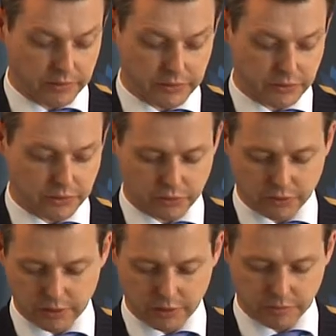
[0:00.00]
this is
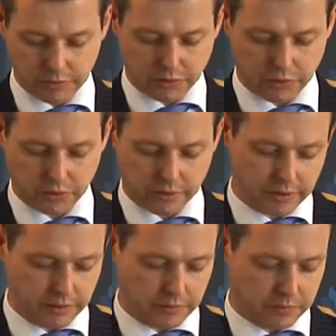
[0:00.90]

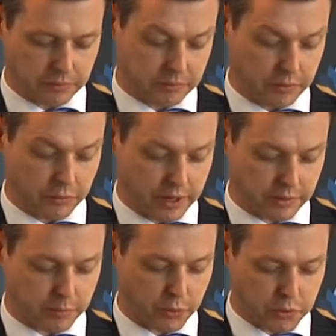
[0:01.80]
certainly the right
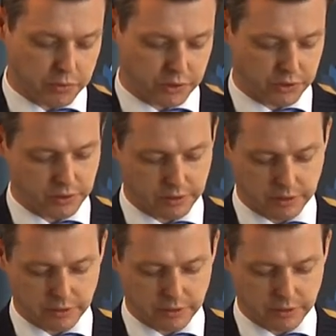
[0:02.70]
approach